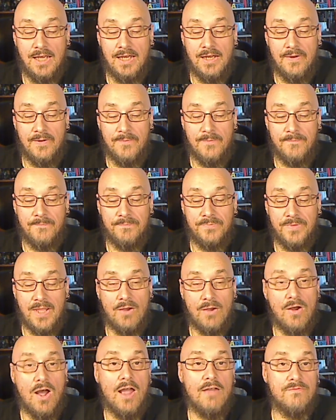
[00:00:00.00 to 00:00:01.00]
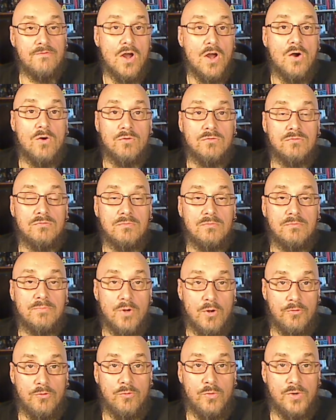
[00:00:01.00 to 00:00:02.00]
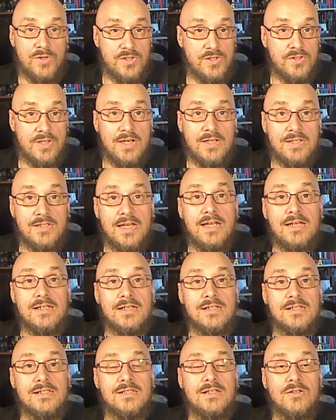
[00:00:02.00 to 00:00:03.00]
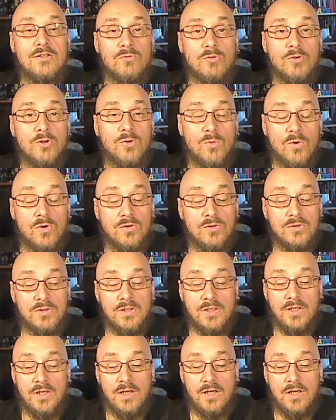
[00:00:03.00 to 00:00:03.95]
Um, now, I've known both witches and Satanists in the real world,